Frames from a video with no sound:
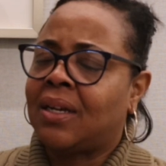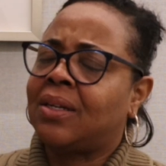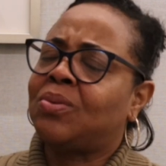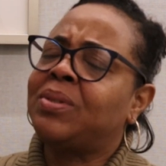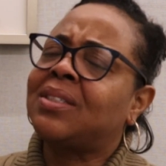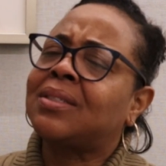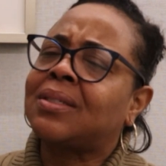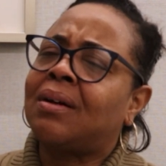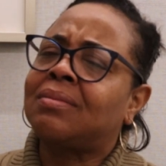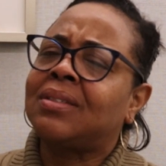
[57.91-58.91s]
And I don't mean to
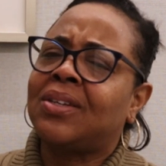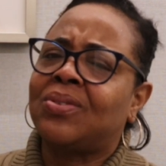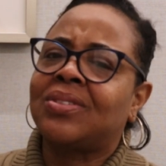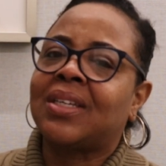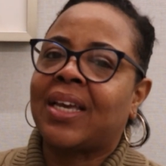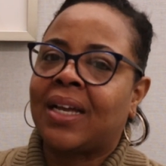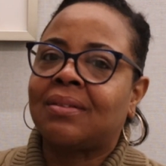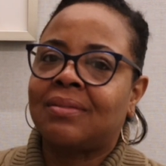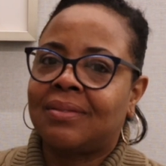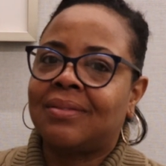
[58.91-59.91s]
sound, to get